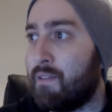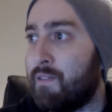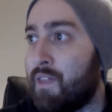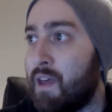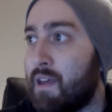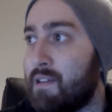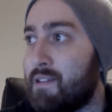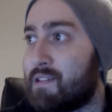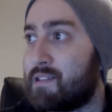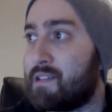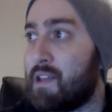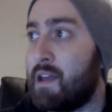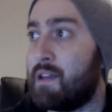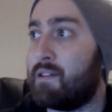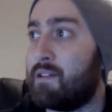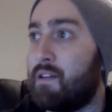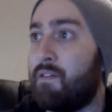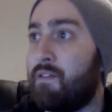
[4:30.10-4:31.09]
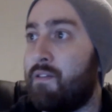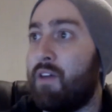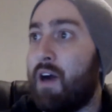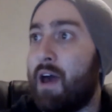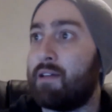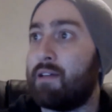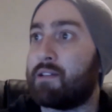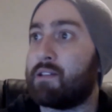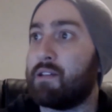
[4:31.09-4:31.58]
They said
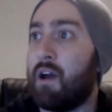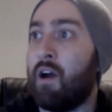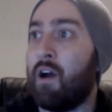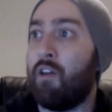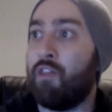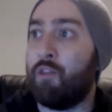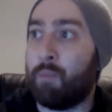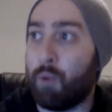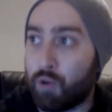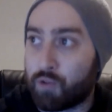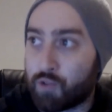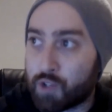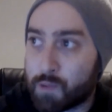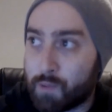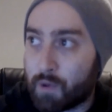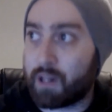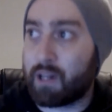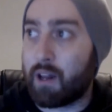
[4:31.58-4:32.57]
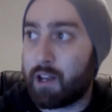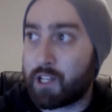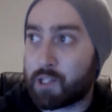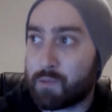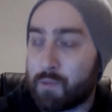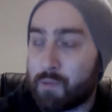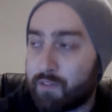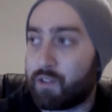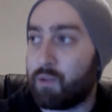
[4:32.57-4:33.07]
that the board responded
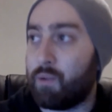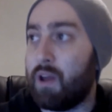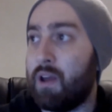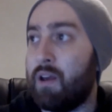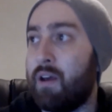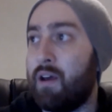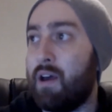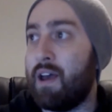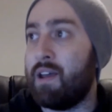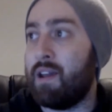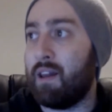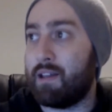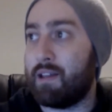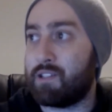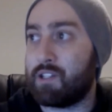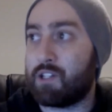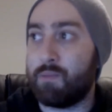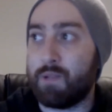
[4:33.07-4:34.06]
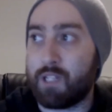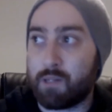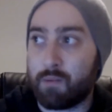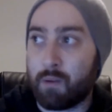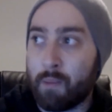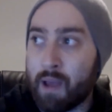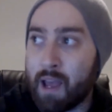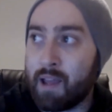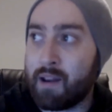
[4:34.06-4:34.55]
last month in a letter to
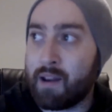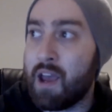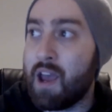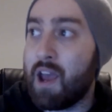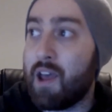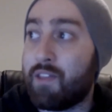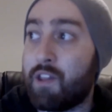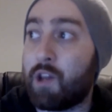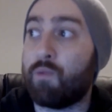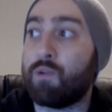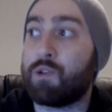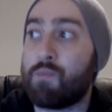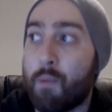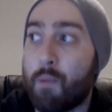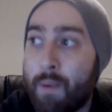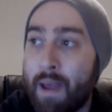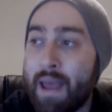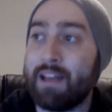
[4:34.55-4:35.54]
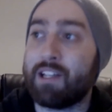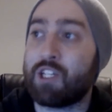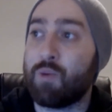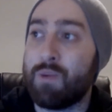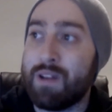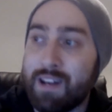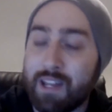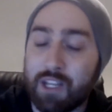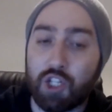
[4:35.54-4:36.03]
Mr. McMahon that it was prepared
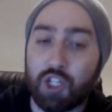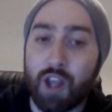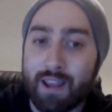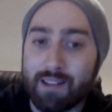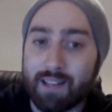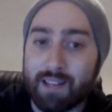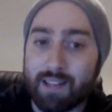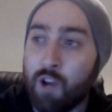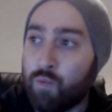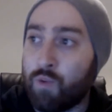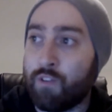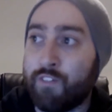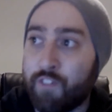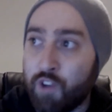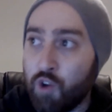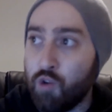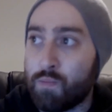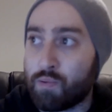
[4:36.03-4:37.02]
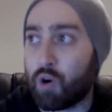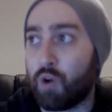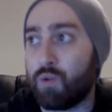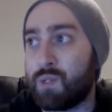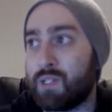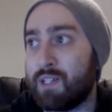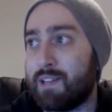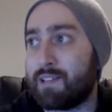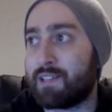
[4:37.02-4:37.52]
to initiate a review
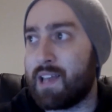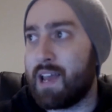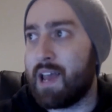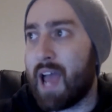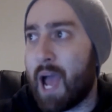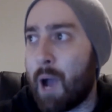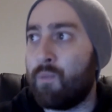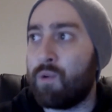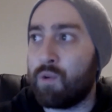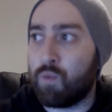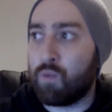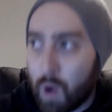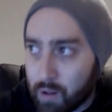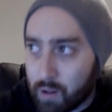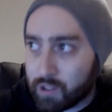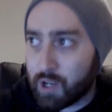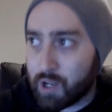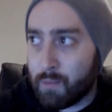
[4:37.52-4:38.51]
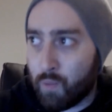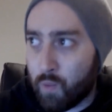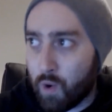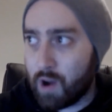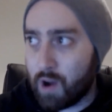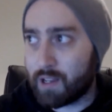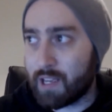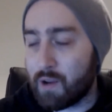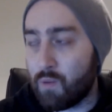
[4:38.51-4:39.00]
process and would welcome
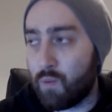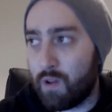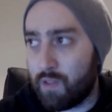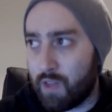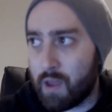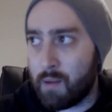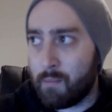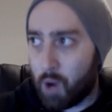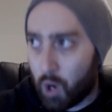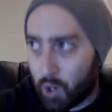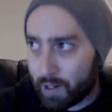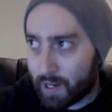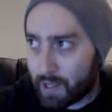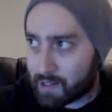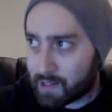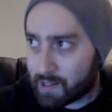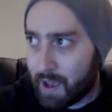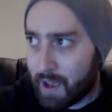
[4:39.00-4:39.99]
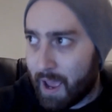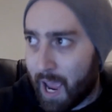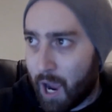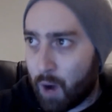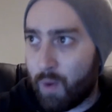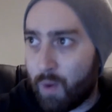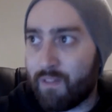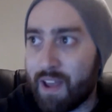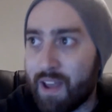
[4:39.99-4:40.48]
working with him on it.
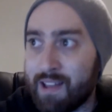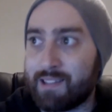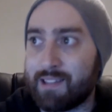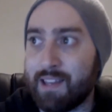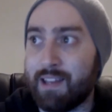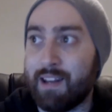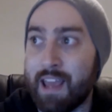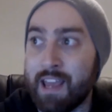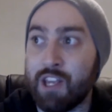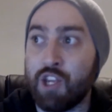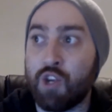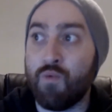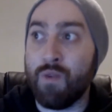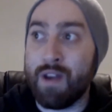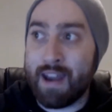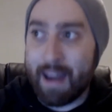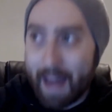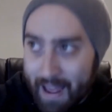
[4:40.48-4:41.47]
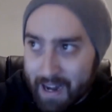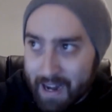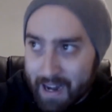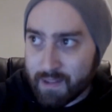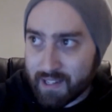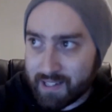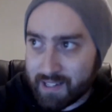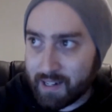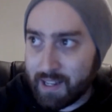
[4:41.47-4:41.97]
However, it said it
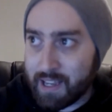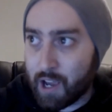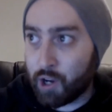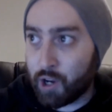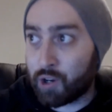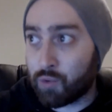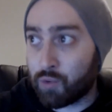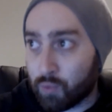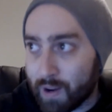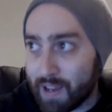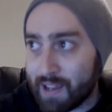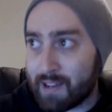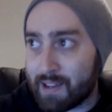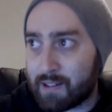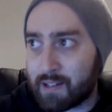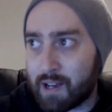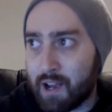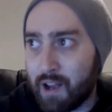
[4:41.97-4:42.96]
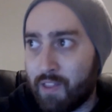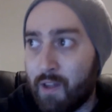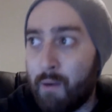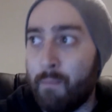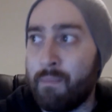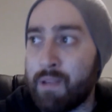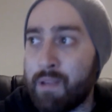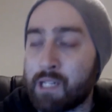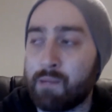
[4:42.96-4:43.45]
unanimously agreed
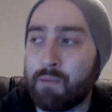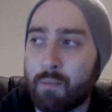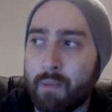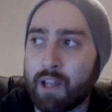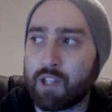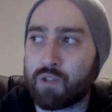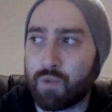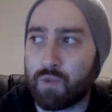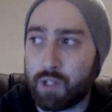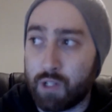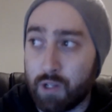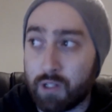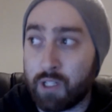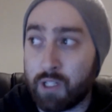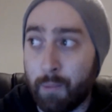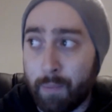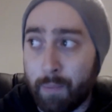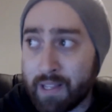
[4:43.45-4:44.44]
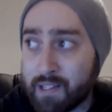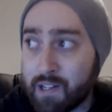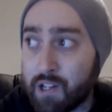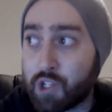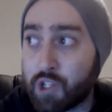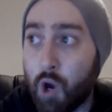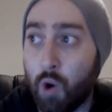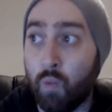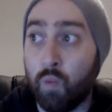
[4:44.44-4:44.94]
that Mr. McMahon's return to the
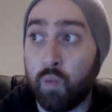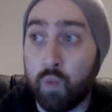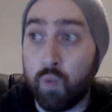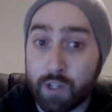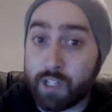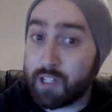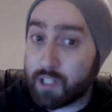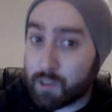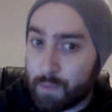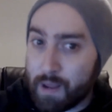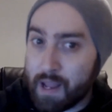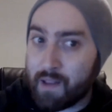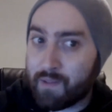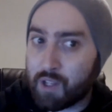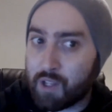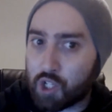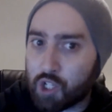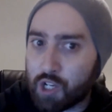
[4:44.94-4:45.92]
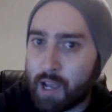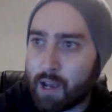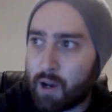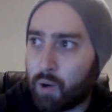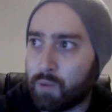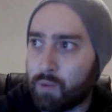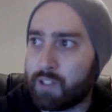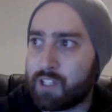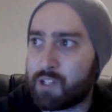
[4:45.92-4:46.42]
business wouldn't be in the
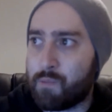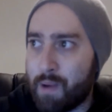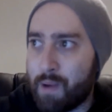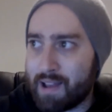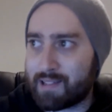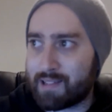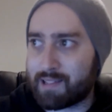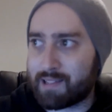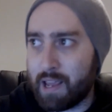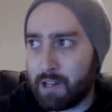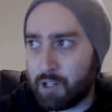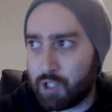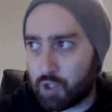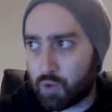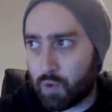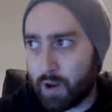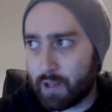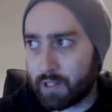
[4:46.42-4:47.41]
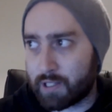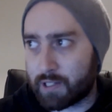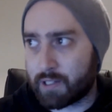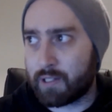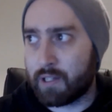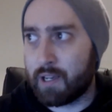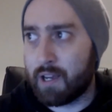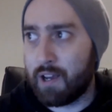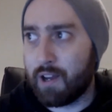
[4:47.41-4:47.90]
shareholders' best
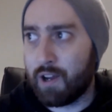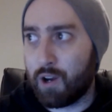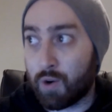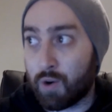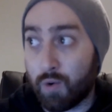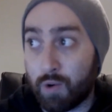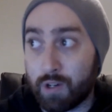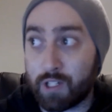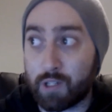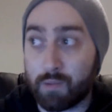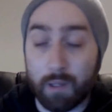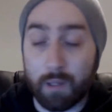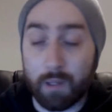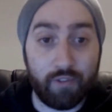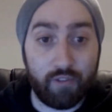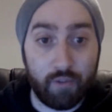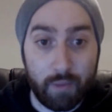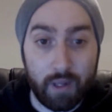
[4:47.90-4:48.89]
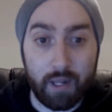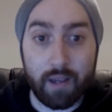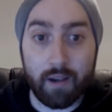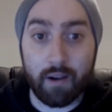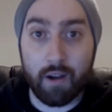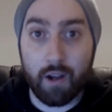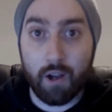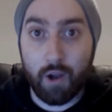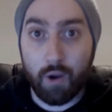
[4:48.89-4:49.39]
interest, according to people
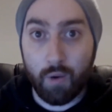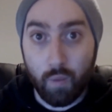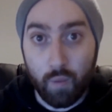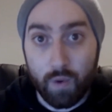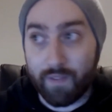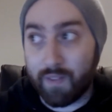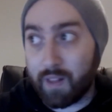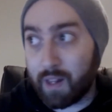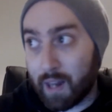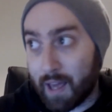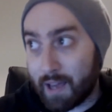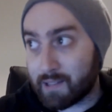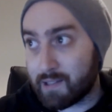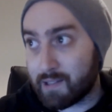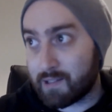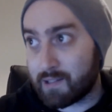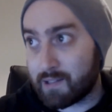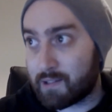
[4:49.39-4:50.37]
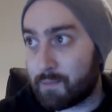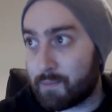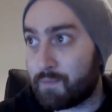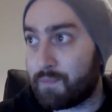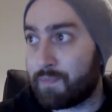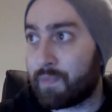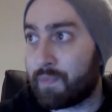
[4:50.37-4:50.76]
familiar with the letters.